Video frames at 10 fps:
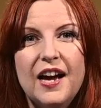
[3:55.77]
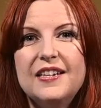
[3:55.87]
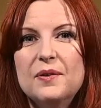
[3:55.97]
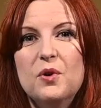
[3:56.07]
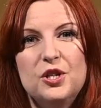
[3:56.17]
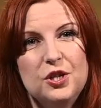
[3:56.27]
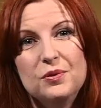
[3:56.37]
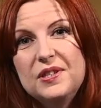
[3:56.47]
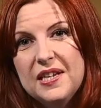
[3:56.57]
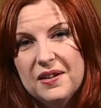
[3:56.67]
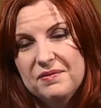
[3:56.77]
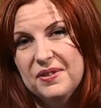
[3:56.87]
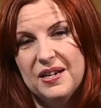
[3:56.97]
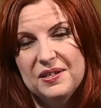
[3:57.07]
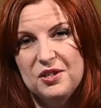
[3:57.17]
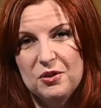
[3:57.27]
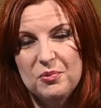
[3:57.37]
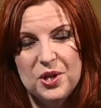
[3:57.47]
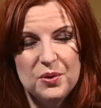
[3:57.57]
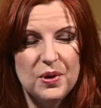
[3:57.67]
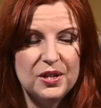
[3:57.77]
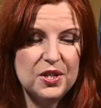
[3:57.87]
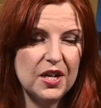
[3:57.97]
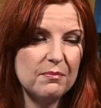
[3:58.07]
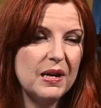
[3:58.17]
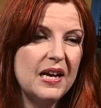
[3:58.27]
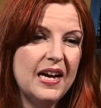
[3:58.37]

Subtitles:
to what you see on Flosstube when you watch them.